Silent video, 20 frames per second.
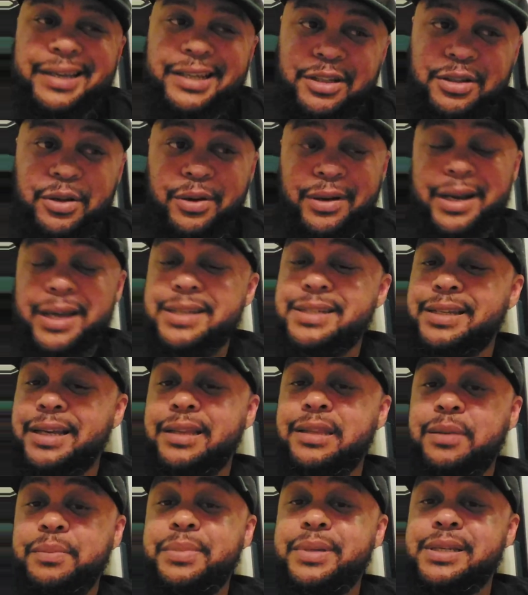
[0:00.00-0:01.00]
You know, that's
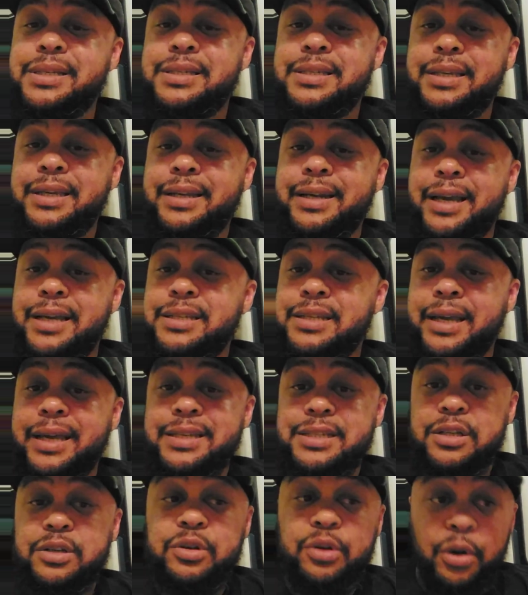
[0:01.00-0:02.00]
yet to be seen. As
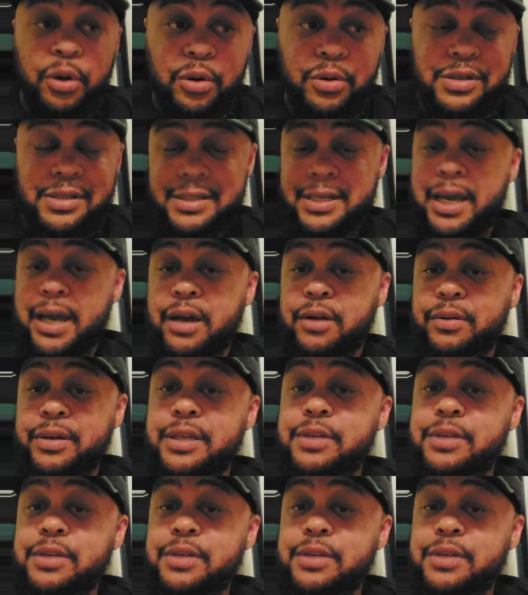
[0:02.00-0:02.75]
a nose tackle,